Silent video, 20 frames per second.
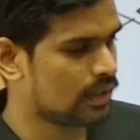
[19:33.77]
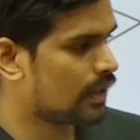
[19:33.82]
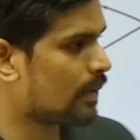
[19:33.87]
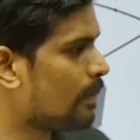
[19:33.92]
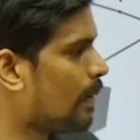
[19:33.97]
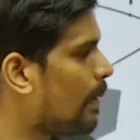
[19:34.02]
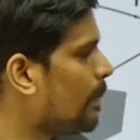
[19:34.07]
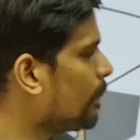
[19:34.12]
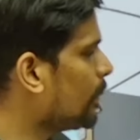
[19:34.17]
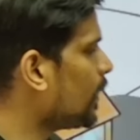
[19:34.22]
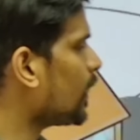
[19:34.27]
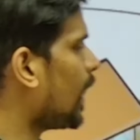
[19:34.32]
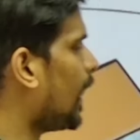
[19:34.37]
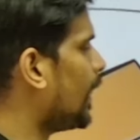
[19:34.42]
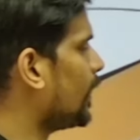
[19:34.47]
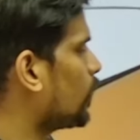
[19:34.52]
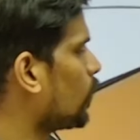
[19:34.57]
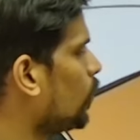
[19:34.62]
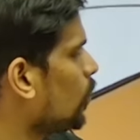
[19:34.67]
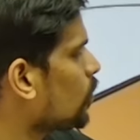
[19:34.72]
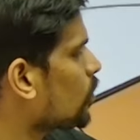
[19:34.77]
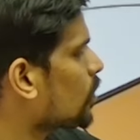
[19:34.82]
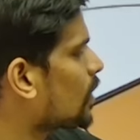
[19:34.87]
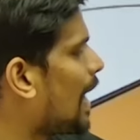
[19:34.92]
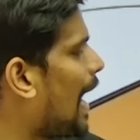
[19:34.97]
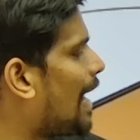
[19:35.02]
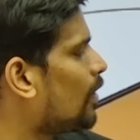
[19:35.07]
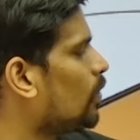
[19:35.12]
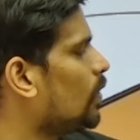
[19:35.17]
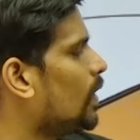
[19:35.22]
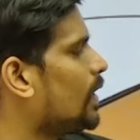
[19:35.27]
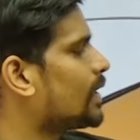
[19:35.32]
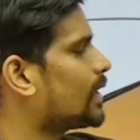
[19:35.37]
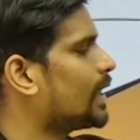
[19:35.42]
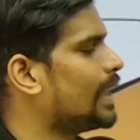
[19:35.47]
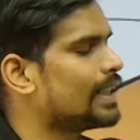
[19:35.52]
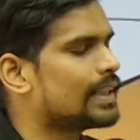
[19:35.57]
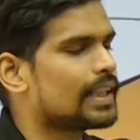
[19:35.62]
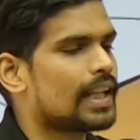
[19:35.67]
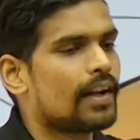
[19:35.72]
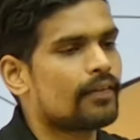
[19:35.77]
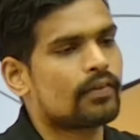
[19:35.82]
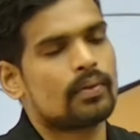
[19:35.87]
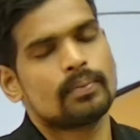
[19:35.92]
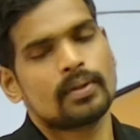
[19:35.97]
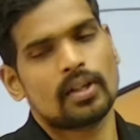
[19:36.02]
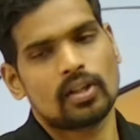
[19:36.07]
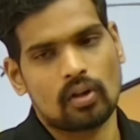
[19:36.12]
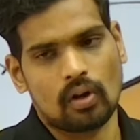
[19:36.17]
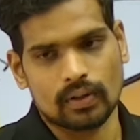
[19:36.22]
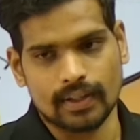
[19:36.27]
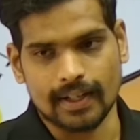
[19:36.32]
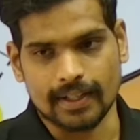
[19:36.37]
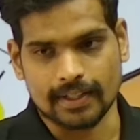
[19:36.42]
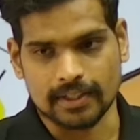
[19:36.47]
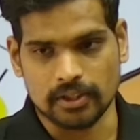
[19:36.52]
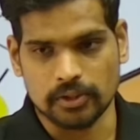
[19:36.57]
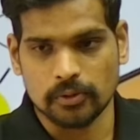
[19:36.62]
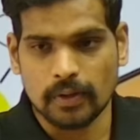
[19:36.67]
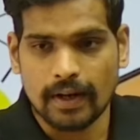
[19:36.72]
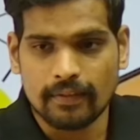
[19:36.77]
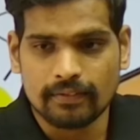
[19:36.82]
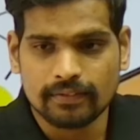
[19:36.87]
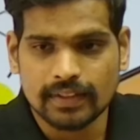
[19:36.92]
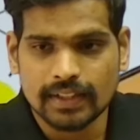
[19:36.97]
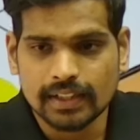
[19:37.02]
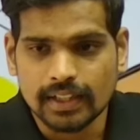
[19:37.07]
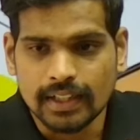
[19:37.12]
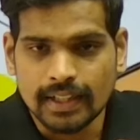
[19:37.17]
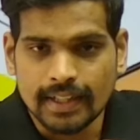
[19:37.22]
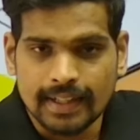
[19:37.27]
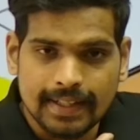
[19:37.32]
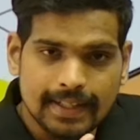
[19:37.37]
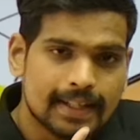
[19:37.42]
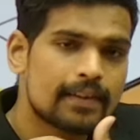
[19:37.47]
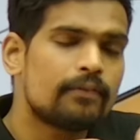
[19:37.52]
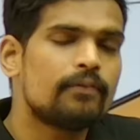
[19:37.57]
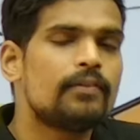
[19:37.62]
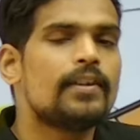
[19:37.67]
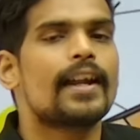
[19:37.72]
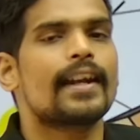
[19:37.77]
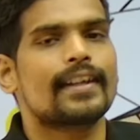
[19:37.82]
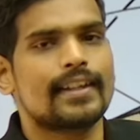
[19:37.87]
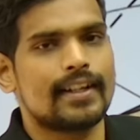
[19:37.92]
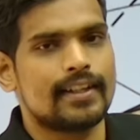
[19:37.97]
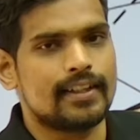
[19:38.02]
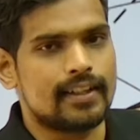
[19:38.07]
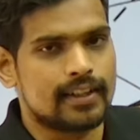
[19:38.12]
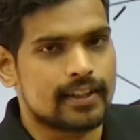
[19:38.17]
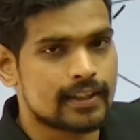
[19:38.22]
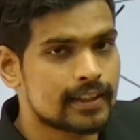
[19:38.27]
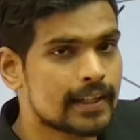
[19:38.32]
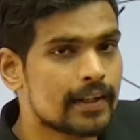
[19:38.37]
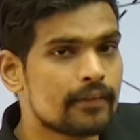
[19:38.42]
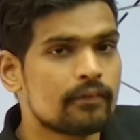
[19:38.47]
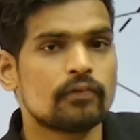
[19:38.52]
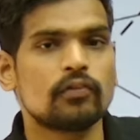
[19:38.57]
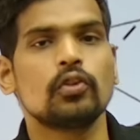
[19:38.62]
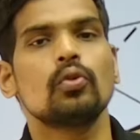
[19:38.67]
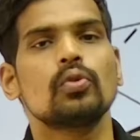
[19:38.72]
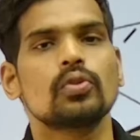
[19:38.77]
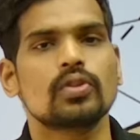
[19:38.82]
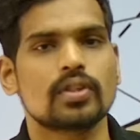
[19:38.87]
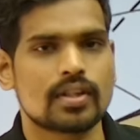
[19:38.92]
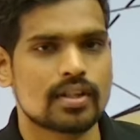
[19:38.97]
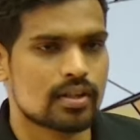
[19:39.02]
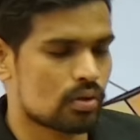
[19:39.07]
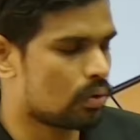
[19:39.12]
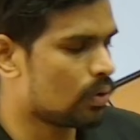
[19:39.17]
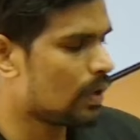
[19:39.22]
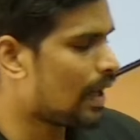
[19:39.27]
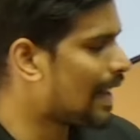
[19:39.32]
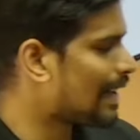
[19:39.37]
remember I told you shadowless rays are from the north direction. You have the reflected diffused solar